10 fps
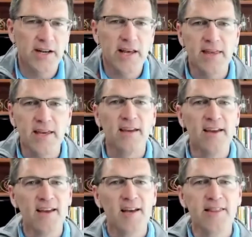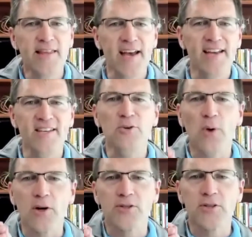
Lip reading: And I think that you are so